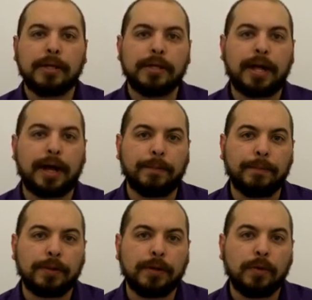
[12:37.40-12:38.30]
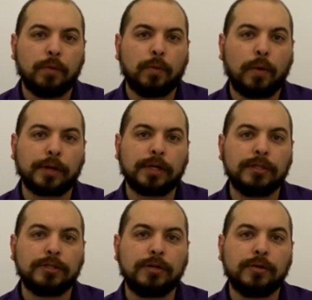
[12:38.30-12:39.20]
Now, what we're going
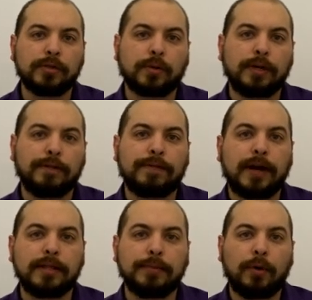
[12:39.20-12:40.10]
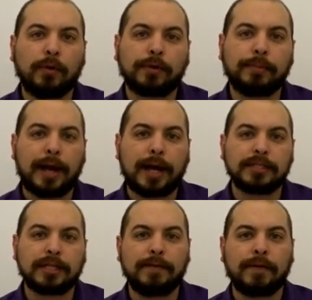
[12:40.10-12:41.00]
to do is we're going to find the molar
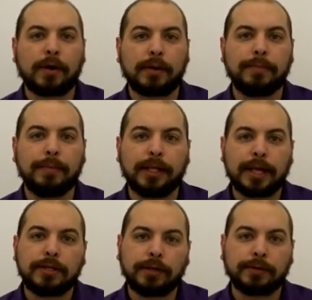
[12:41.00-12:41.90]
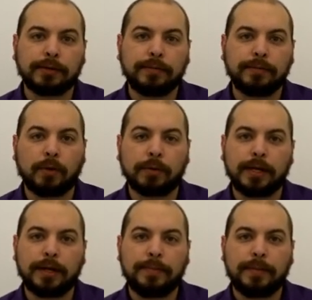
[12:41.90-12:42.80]
mass of our molecular
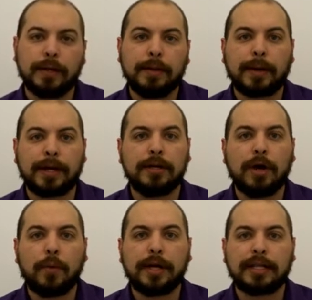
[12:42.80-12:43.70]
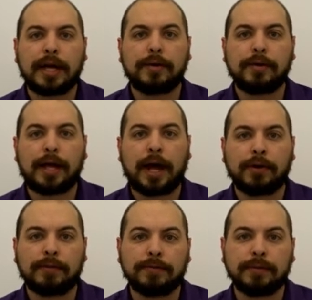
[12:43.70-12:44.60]
formula by knowing that out
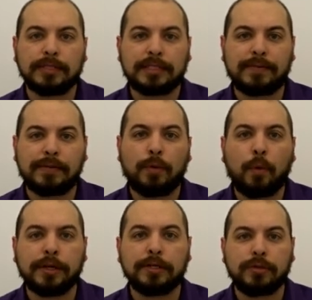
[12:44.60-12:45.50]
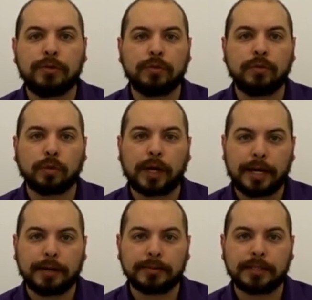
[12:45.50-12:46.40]
of 7.2
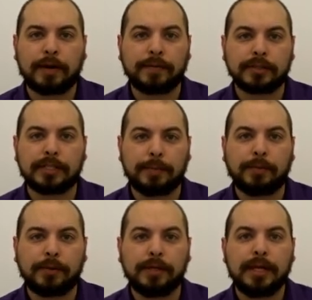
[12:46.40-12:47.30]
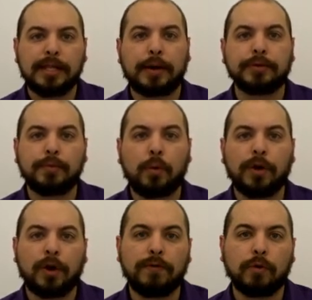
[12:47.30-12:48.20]
grams of our sample, that was
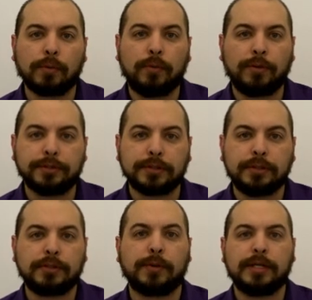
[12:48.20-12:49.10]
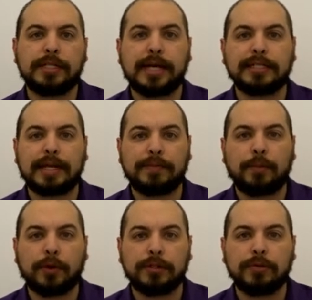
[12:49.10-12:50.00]
0.04 moles. So we're going to take
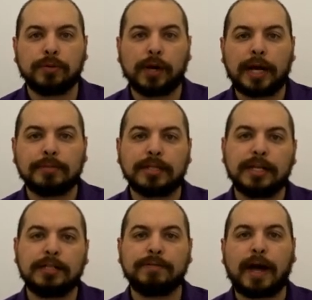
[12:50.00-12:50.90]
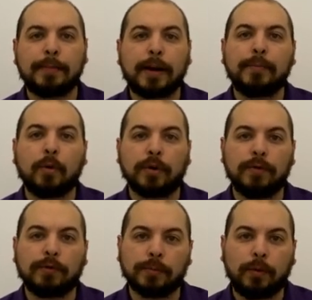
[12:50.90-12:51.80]
7.2 grams, divide by
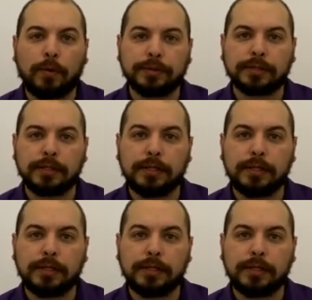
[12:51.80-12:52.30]
0.04 moles.